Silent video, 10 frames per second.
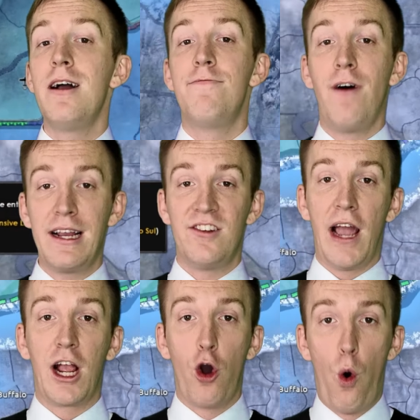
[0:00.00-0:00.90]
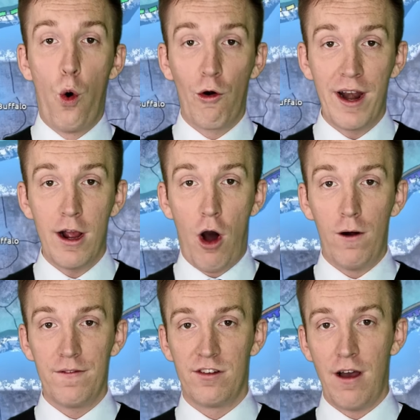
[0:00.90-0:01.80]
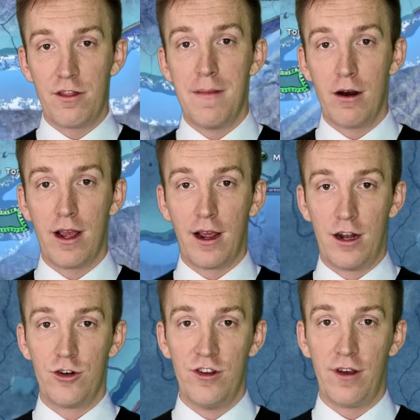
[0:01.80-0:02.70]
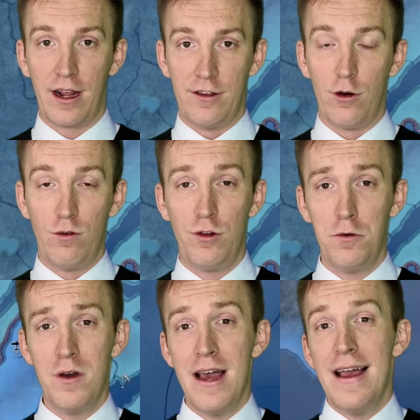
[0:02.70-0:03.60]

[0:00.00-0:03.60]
advice and coring all the South American countries like I told you,